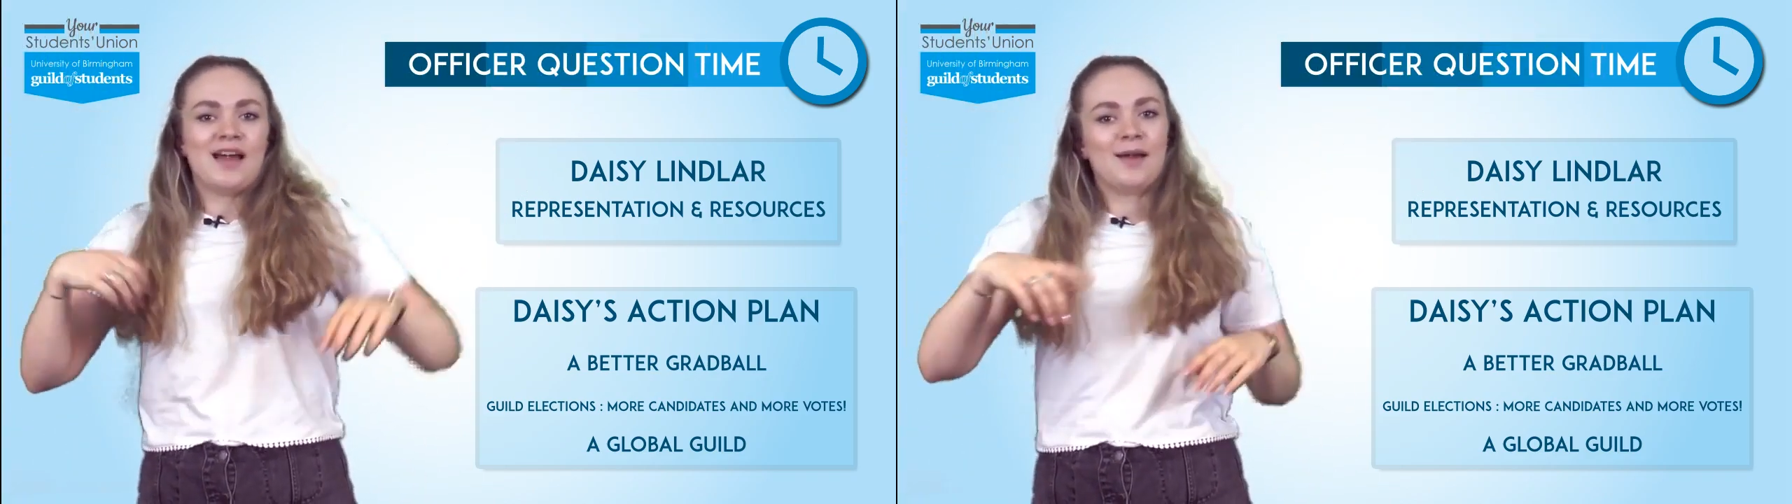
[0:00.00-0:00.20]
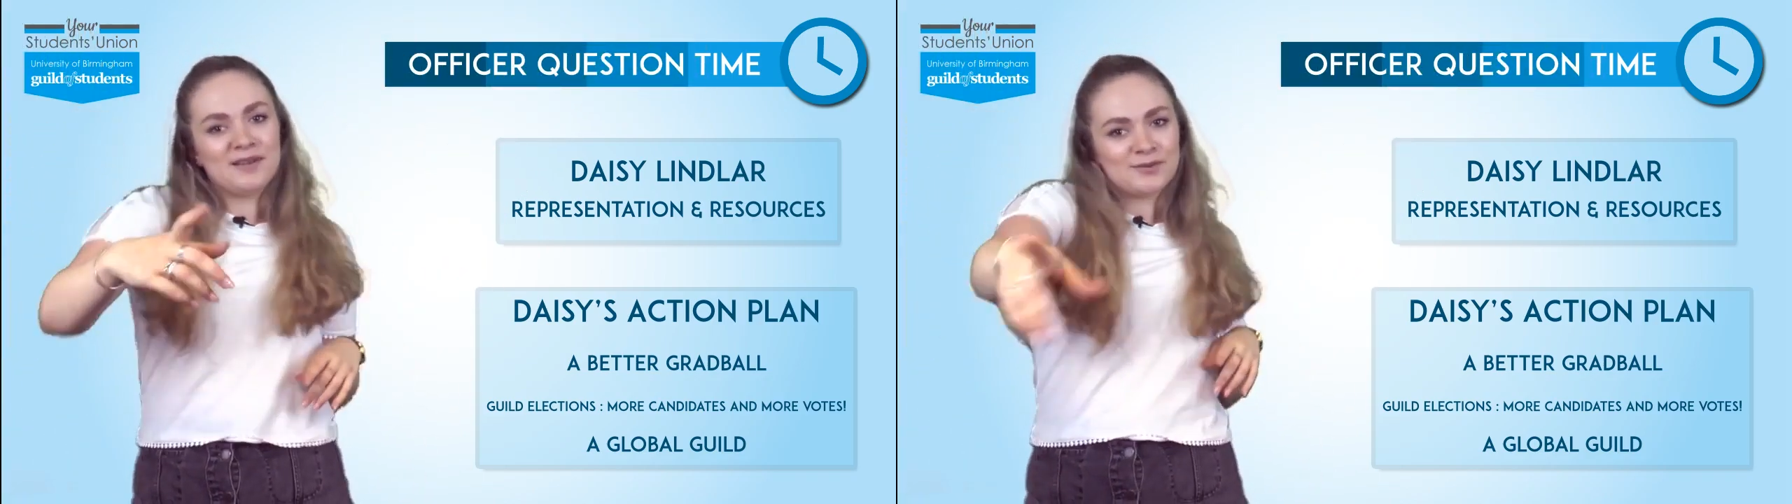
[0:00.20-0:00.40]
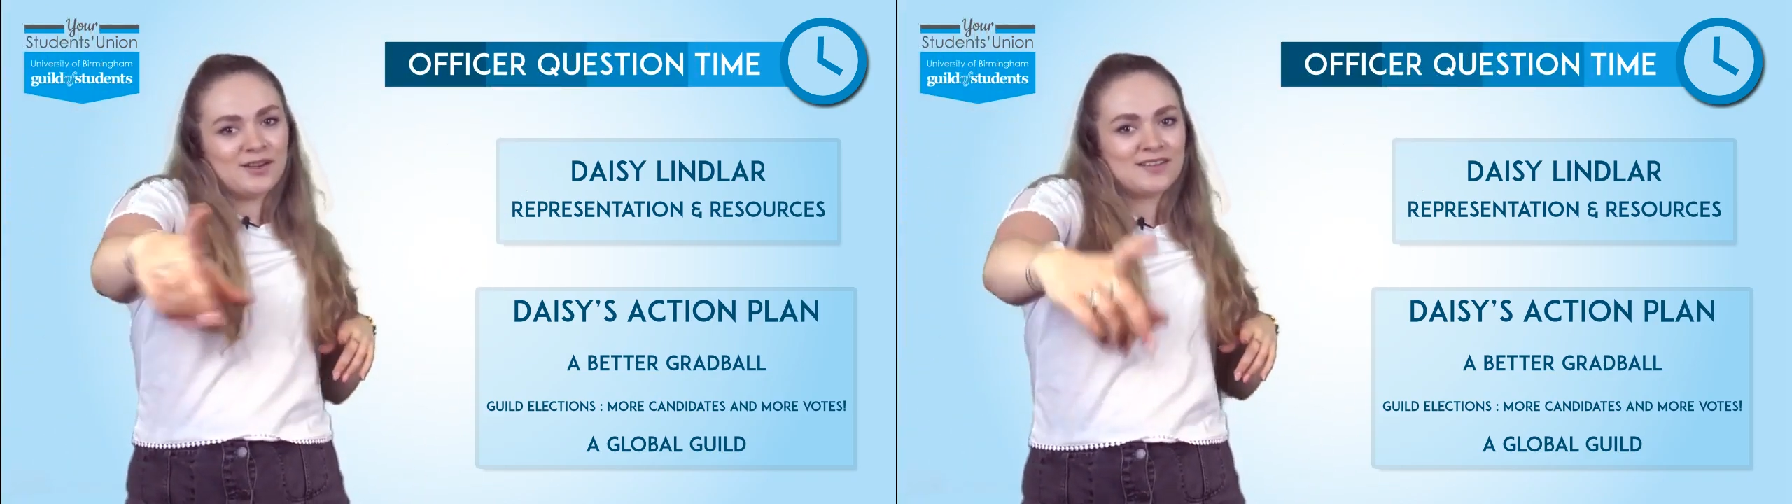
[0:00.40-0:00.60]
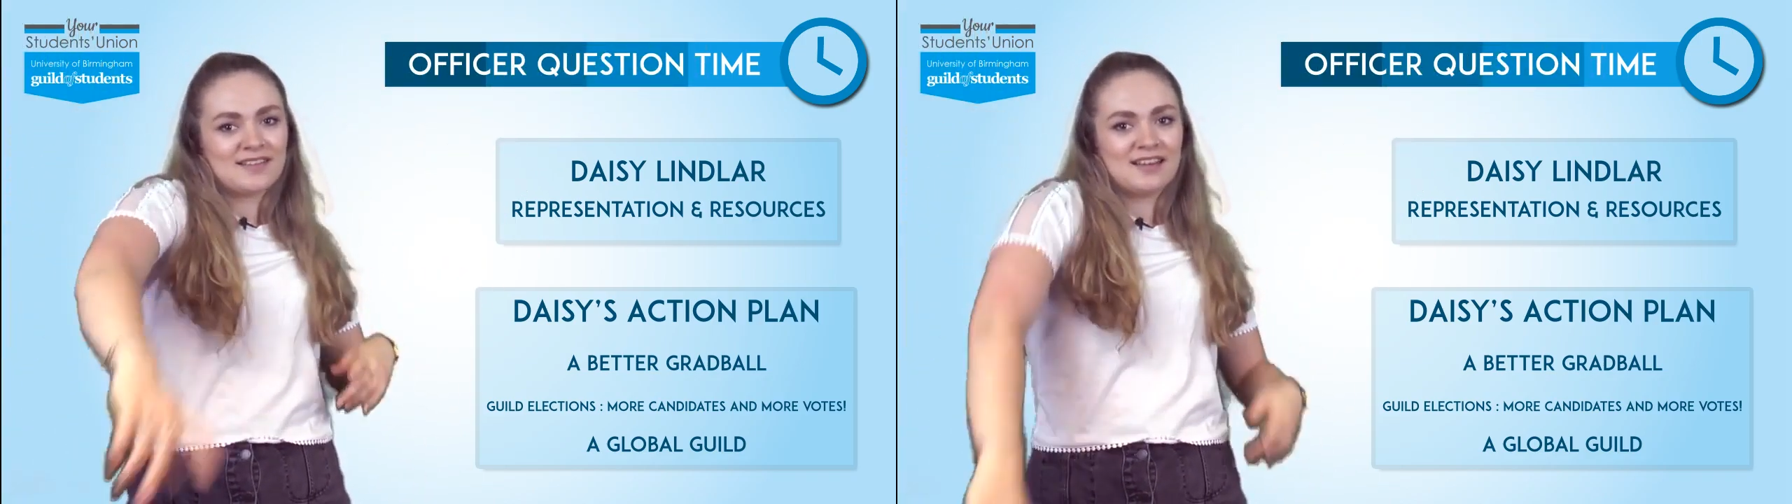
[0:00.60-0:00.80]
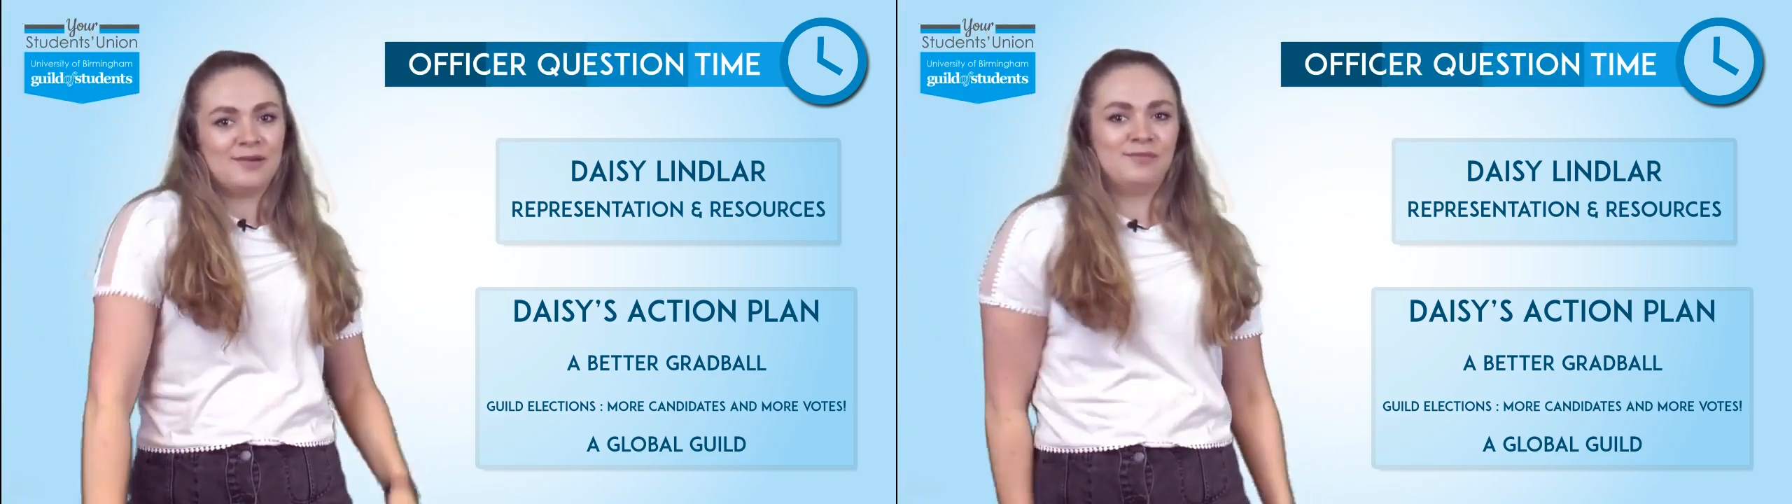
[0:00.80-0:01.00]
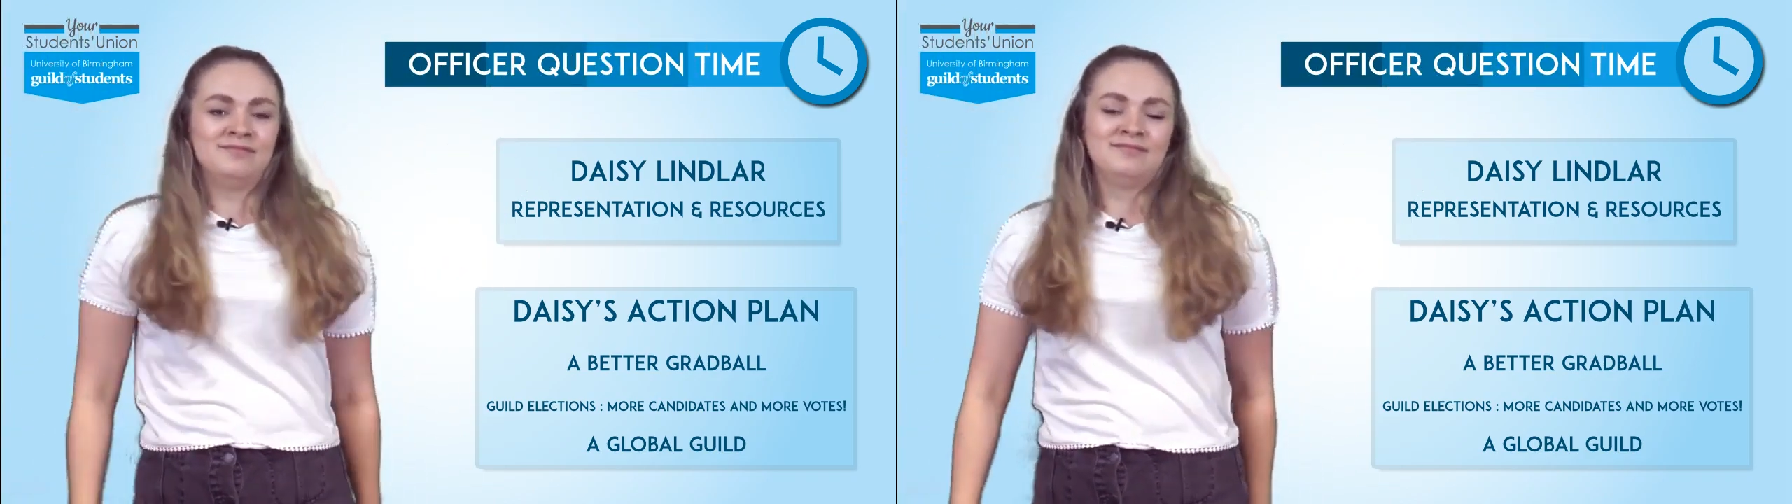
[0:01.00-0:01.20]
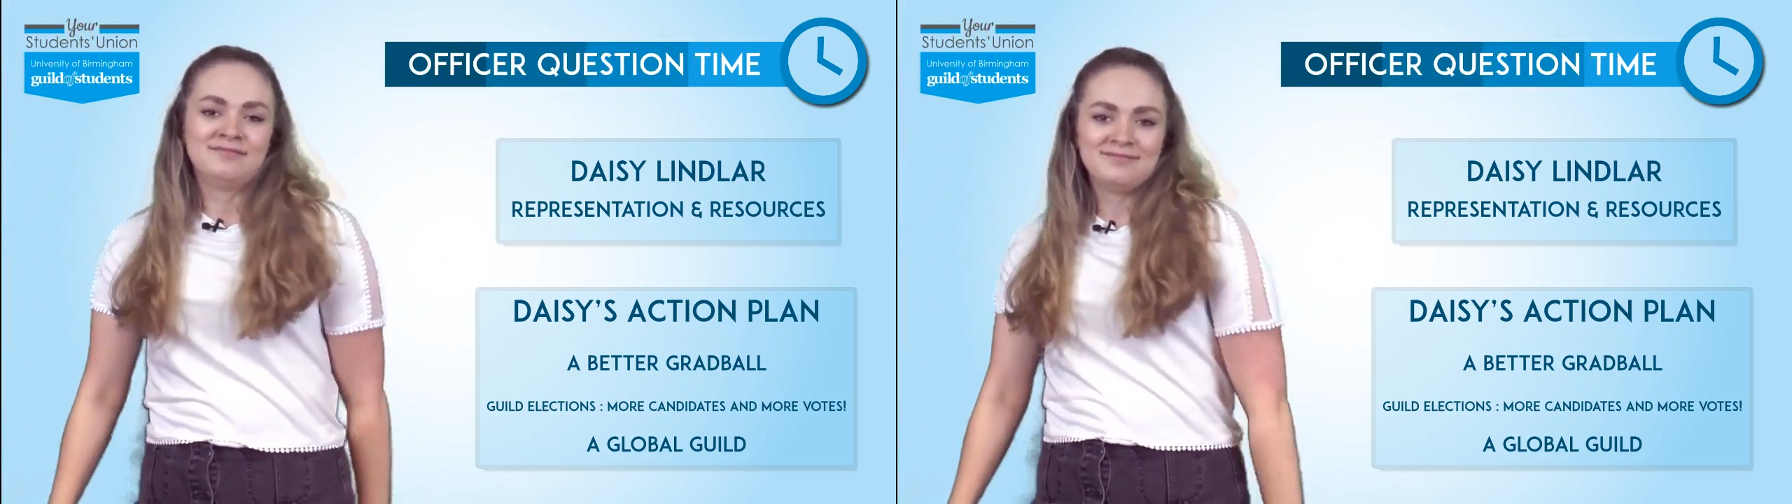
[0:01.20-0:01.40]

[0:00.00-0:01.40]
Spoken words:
happy to answer them.